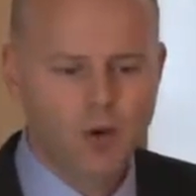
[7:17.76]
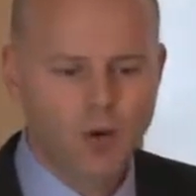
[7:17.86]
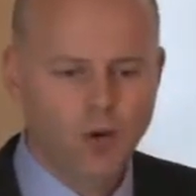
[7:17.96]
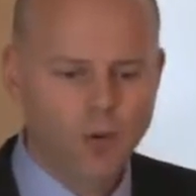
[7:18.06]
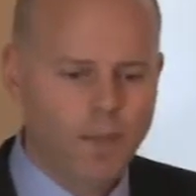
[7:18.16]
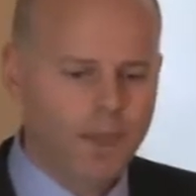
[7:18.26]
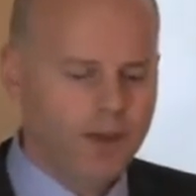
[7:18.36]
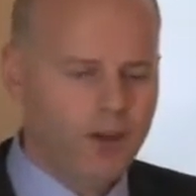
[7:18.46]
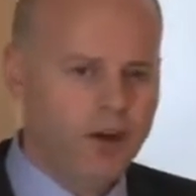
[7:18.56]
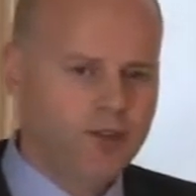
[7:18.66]
Or the
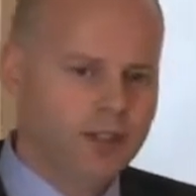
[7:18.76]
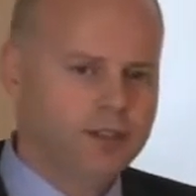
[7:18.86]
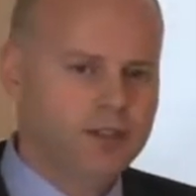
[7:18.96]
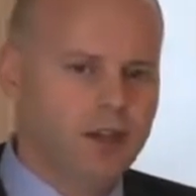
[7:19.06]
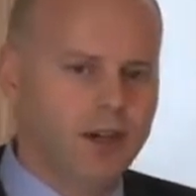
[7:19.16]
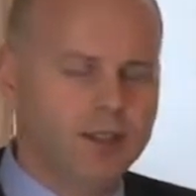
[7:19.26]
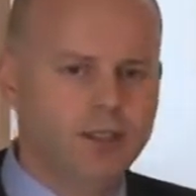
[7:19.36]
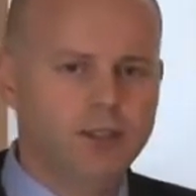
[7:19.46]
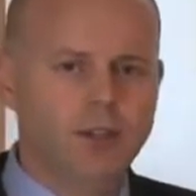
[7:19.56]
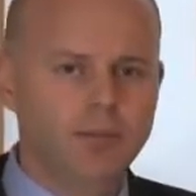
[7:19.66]
contract size
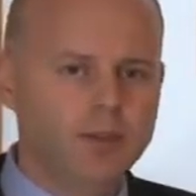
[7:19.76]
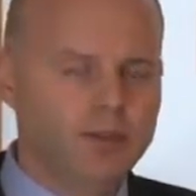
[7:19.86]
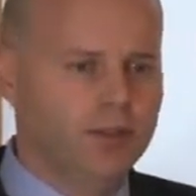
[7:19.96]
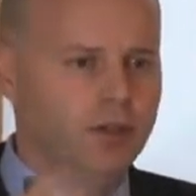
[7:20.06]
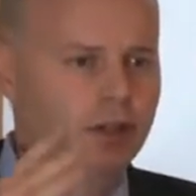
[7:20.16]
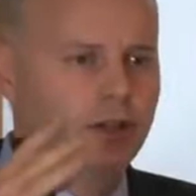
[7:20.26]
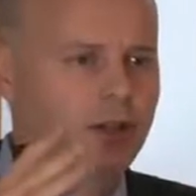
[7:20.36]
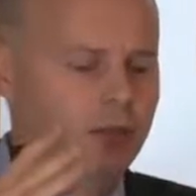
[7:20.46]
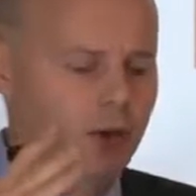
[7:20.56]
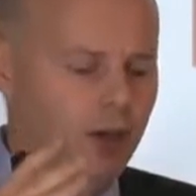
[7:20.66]
determines, I can
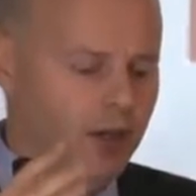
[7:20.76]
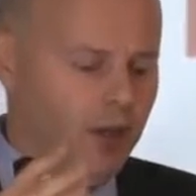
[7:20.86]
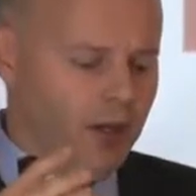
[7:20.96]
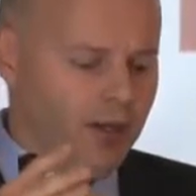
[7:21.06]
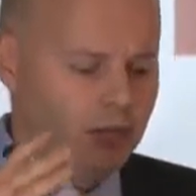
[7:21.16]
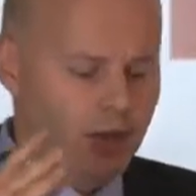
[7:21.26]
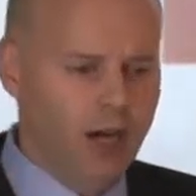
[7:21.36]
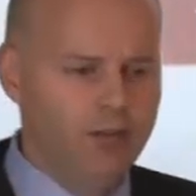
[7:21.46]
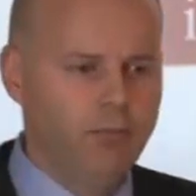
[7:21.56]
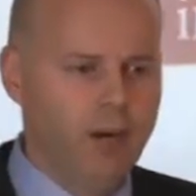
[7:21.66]
only buy
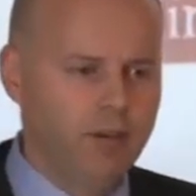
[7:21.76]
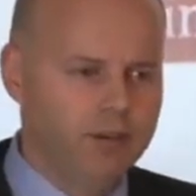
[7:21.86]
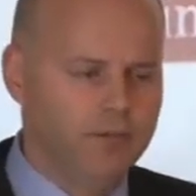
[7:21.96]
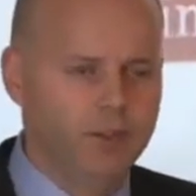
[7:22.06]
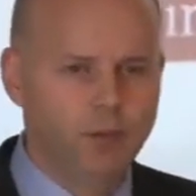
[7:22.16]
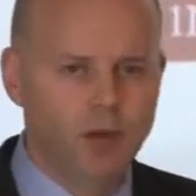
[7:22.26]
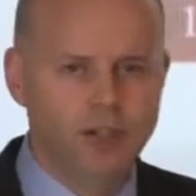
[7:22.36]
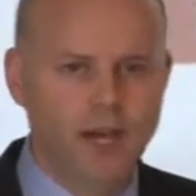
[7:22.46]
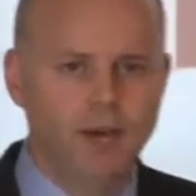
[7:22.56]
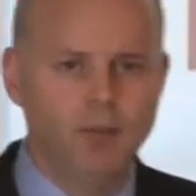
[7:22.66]
100 barrels of
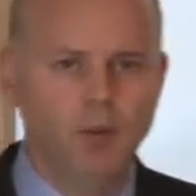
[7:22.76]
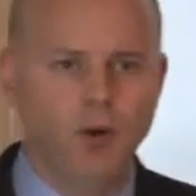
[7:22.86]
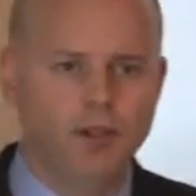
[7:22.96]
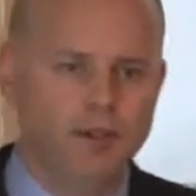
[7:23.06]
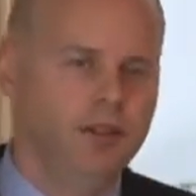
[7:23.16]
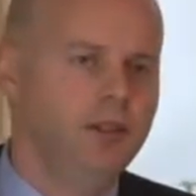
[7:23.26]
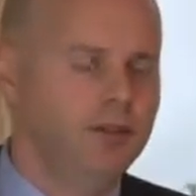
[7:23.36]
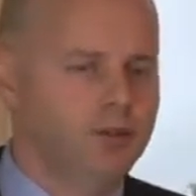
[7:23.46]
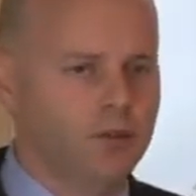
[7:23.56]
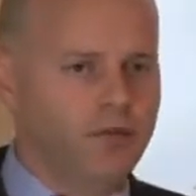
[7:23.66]
exposure at a point. You need to
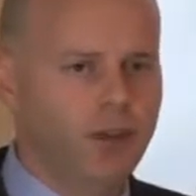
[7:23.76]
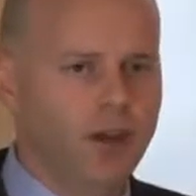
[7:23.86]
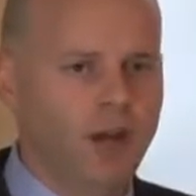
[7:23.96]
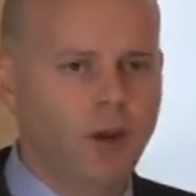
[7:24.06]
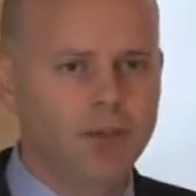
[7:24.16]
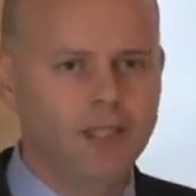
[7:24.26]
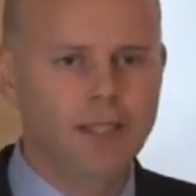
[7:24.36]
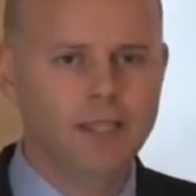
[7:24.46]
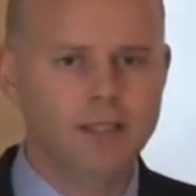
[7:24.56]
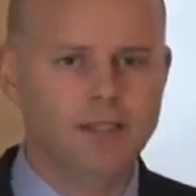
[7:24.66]
sort of figure out how many
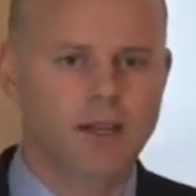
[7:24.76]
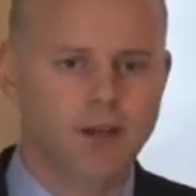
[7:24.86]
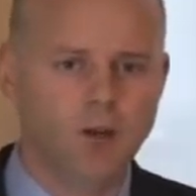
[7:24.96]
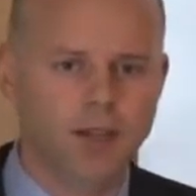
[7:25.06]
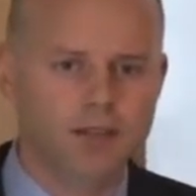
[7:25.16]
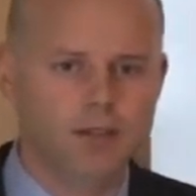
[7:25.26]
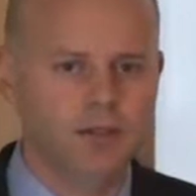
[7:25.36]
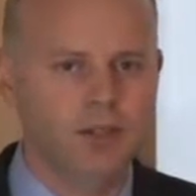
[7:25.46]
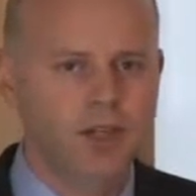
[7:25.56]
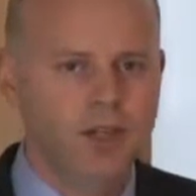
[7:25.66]
liters that equates to.
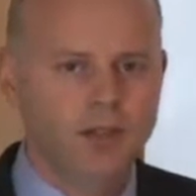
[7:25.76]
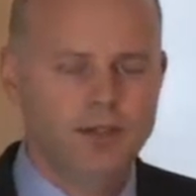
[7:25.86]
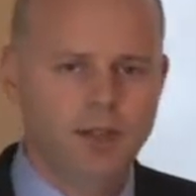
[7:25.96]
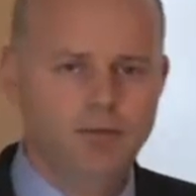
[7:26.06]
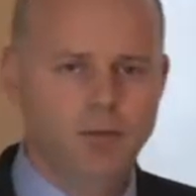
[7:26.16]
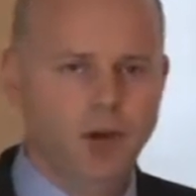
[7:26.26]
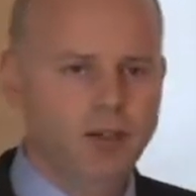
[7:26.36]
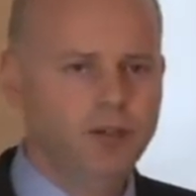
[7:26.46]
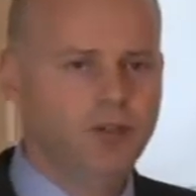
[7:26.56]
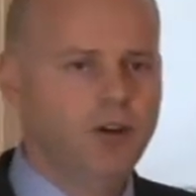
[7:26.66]
So if you buy
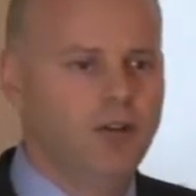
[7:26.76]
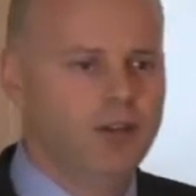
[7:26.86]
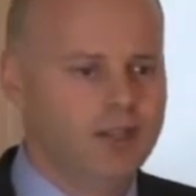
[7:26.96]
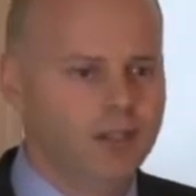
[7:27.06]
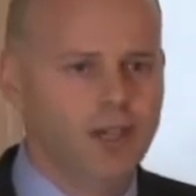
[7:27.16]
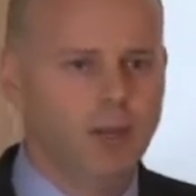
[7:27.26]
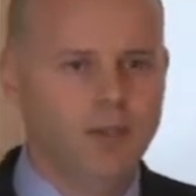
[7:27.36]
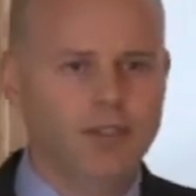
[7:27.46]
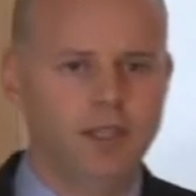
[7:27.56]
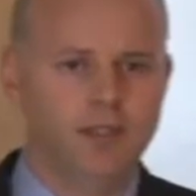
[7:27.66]
two contracts, it
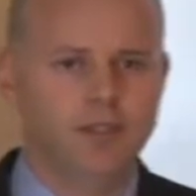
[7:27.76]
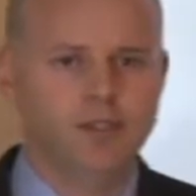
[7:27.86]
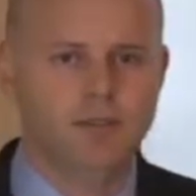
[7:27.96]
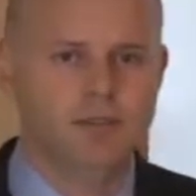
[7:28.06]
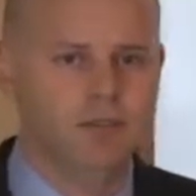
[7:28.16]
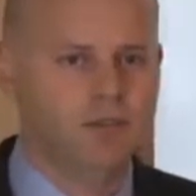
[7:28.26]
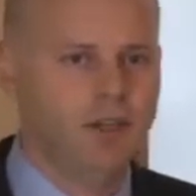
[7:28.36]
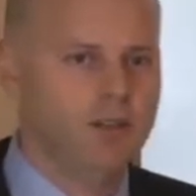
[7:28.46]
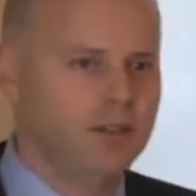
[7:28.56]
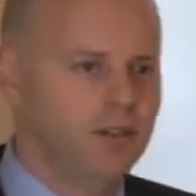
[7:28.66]
doubles the liters. You can't
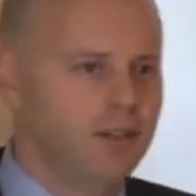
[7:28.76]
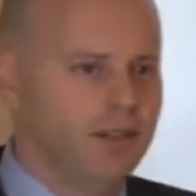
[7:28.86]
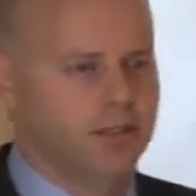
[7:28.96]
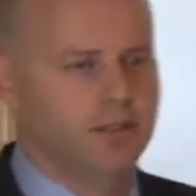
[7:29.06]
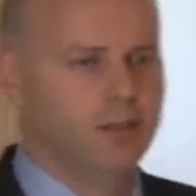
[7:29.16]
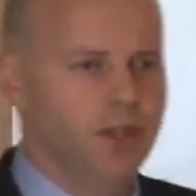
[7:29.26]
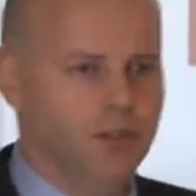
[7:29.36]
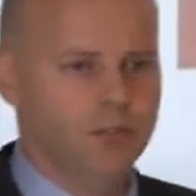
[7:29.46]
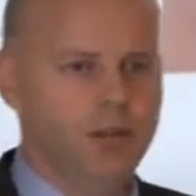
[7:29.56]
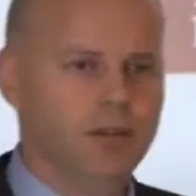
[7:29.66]
hedge the liters somewhere in the
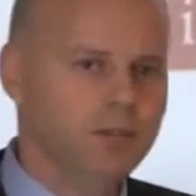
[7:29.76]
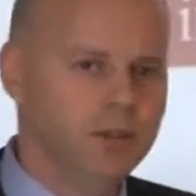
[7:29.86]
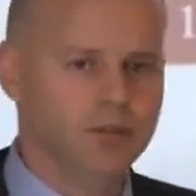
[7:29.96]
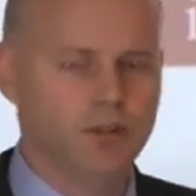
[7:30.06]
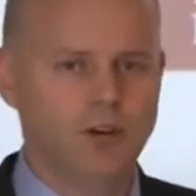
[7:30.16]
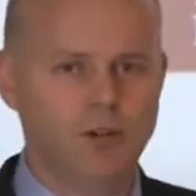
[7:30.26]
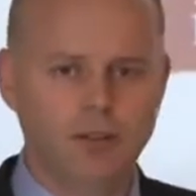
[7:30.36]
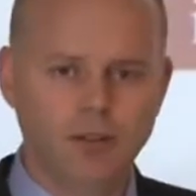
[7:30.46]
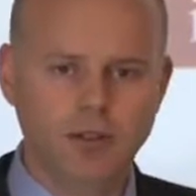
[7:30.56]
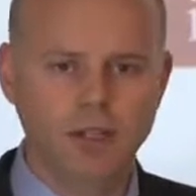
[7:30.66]
middle because the
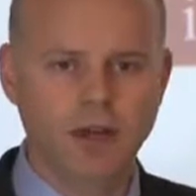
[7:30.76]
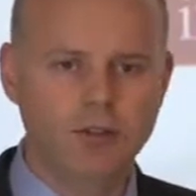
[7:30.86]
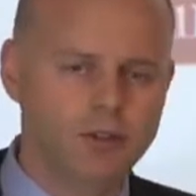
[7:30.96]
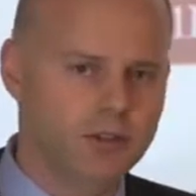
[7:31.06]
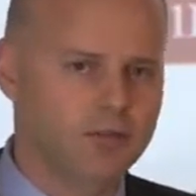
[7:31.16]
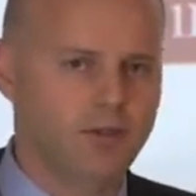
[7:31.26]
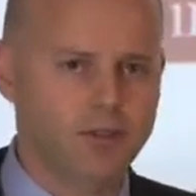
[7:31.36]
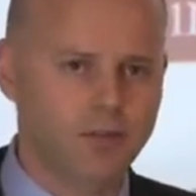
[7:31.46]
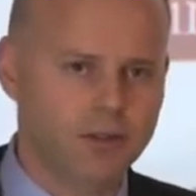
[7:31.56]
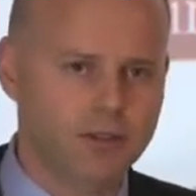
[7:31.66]
contract only allows you those fixed
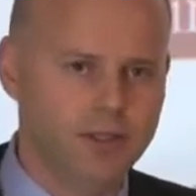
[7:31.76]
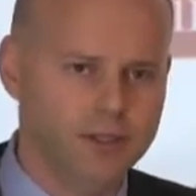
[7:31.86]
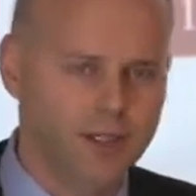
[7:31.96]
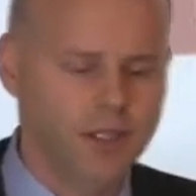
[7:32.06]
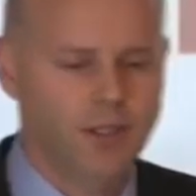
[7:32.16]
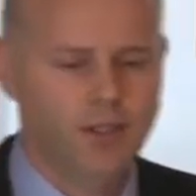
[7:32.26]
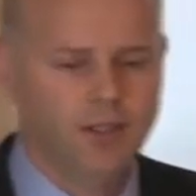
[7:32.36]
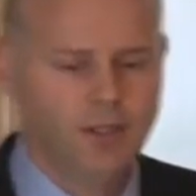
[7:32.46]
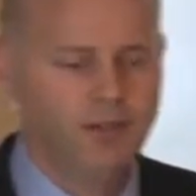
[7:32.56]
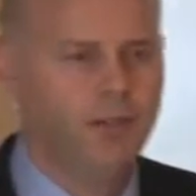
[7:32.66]
quantities. So
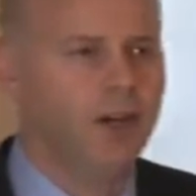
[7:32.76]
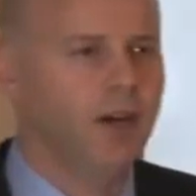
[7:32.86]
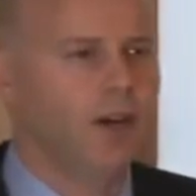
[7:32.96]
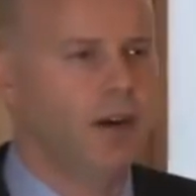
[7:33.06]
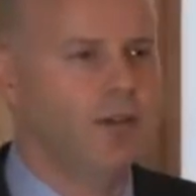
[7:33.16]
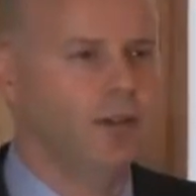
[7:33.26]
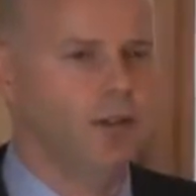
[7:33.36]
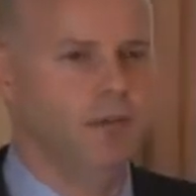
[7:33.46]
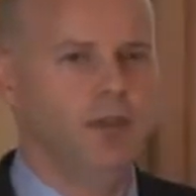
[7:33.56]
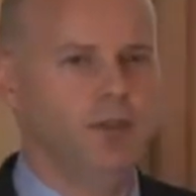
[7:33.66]
you need to figure out how you're going
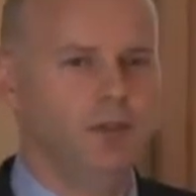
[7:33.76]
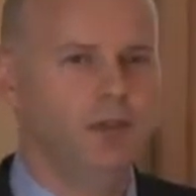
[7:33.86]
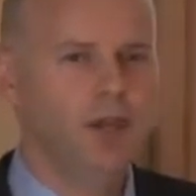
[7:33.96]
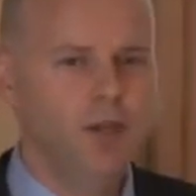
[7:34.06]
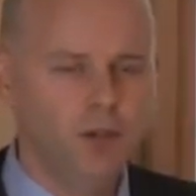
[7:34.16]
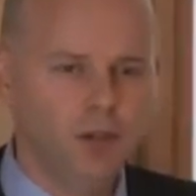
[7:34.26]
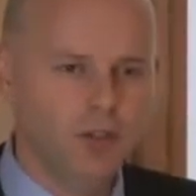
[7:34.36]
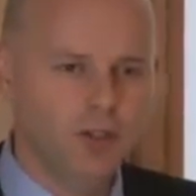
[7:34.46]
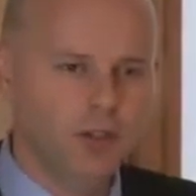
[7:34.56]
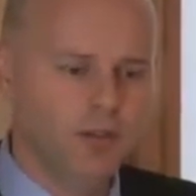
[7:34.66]
to make your
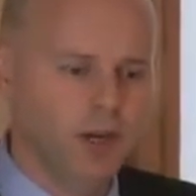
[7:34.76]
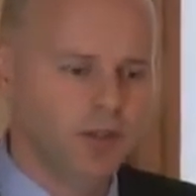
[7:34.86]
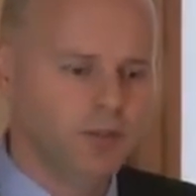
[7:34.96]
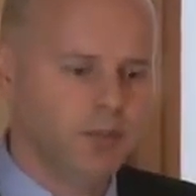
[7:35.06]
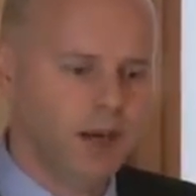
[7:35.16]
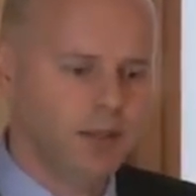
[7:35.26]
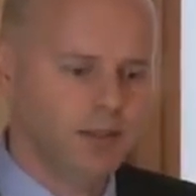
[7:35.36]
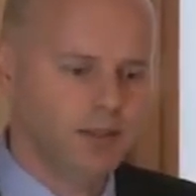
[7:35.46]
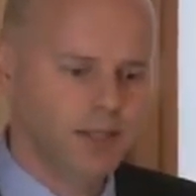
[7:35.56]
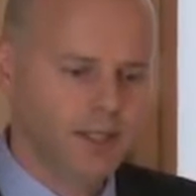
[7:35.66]
notional amounts balance.